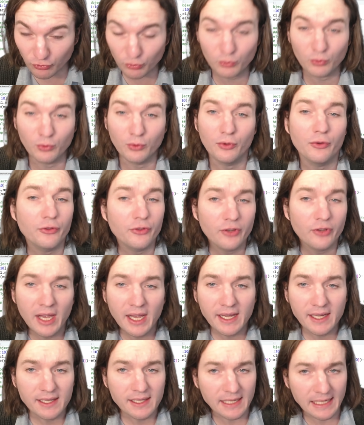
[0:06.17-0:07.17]
tools
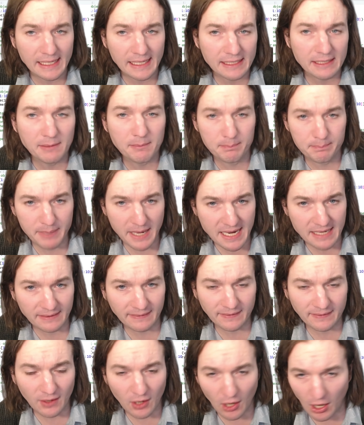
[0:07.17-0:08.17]
in
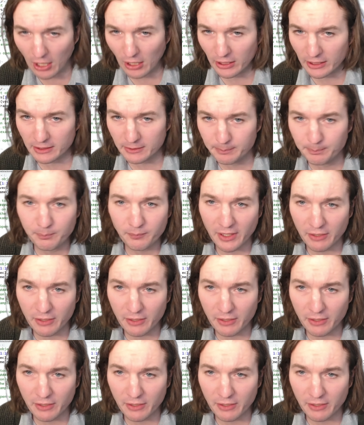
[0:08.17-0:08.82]
base R.